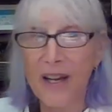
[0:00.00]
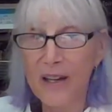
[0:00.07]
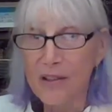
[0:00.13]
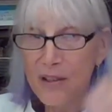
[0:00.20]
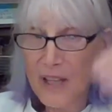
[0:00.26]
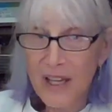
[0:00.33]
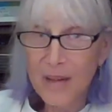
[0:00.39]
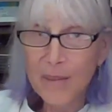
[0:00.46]

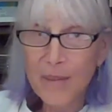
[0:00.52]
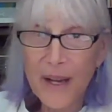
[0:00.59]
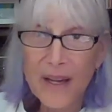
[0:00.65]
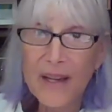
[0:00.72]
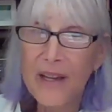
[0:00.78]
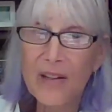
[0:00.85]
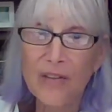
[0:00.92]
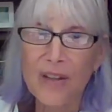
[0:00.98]
instead of
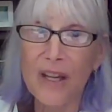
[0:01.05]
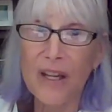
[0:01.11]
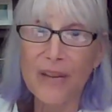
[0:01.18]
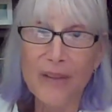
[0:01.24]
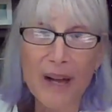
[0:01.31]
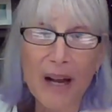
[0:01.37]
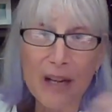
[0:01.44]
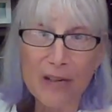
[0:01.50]
making a ton of
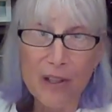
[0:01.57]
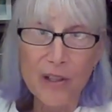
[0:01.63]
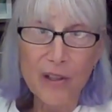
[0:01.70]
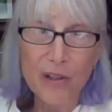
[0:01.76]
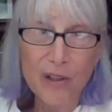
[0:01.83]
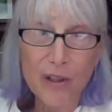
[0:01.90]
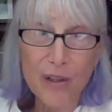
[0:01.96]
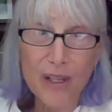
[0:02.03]
acid, you're
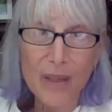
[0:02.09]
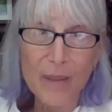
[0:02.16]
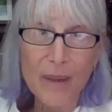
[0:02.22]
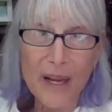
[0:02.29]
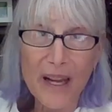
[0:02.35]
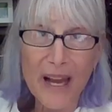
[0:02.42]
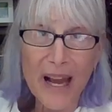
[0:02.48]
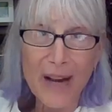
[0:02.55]
still going to
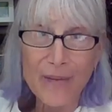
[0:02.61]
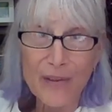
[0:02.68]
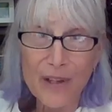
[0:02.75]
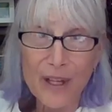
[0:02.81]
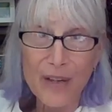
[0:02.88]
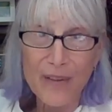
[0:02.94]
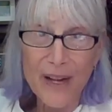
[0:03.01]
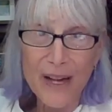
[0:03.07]
make a half a
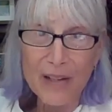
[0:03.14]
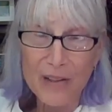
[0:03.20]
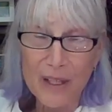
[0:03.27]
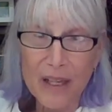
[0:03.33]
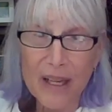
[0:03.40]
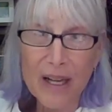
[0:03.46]
ton of acid.